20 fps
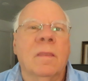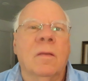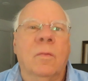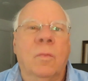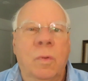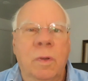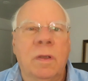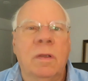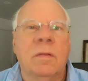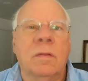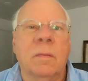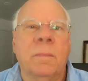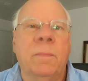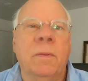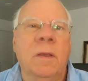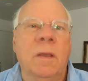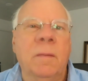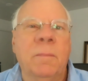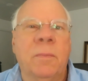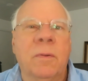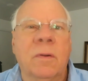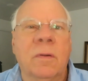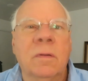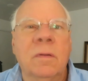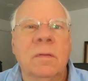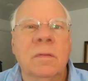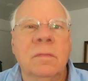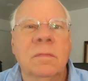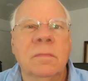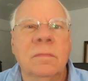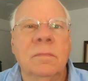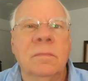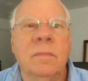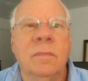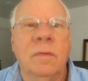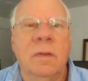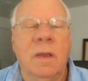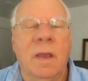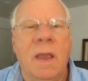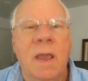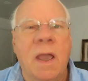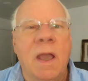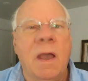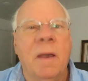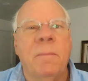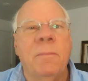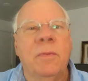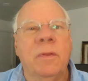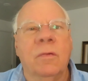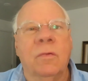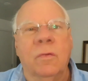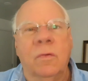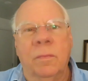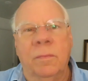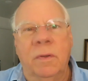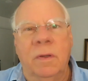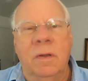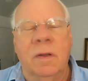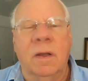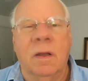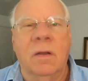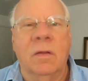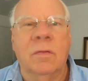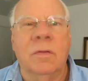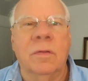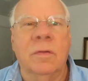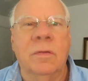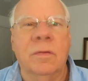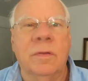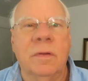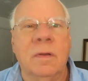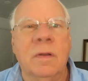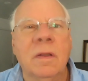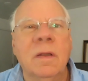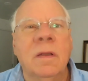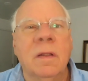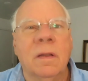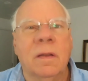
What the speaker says: We the People, the app that will be downloaded.